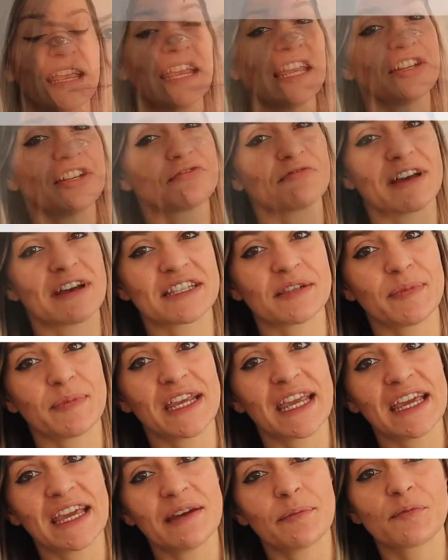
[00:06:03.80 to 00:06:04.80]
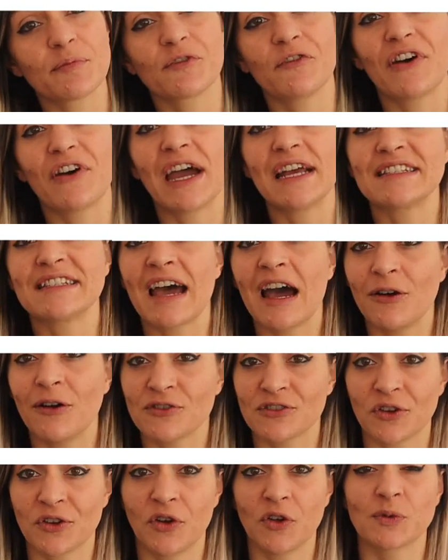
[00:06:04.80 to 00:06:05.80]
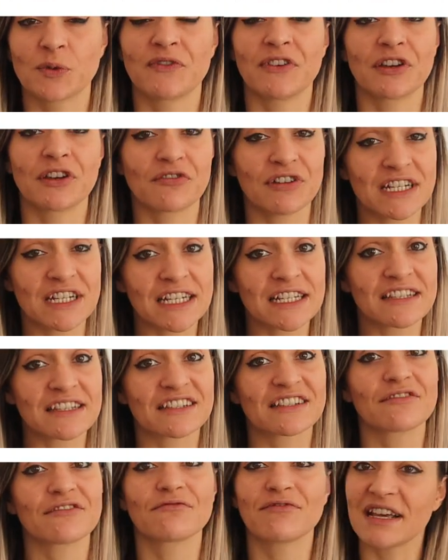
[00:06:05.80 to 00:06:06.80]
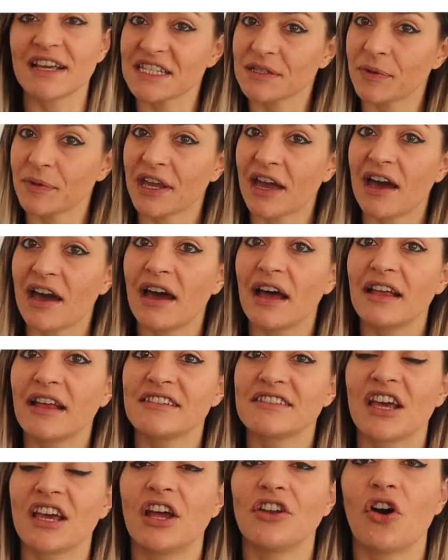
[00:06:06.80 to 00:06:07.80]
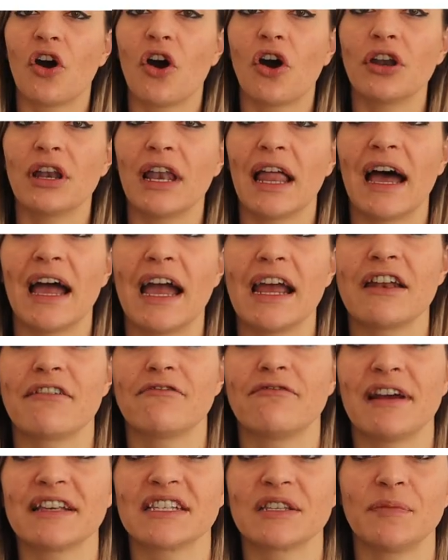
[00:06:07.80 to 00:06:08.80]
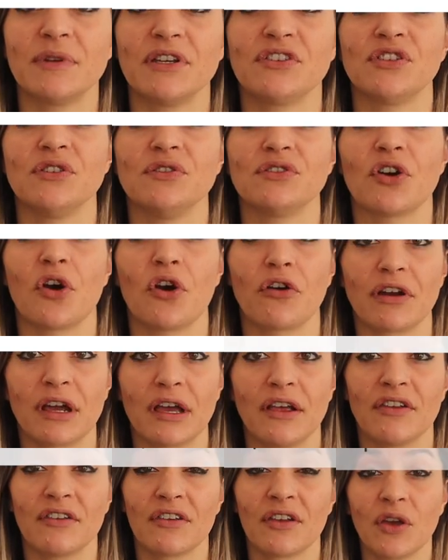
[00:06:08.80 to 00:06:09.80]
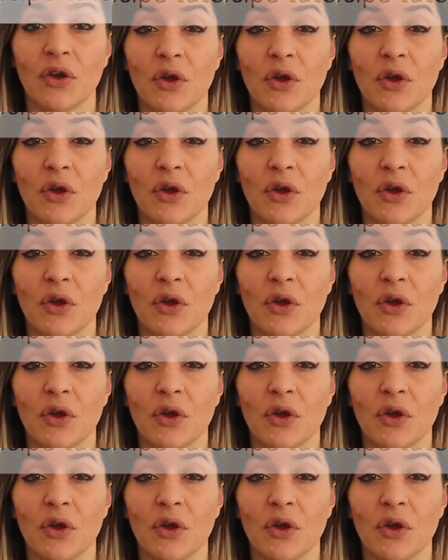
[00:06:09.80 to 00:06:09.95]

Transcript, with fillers: Each recipe kit provides households with ingredients, recipe cards and online recipe tutorials,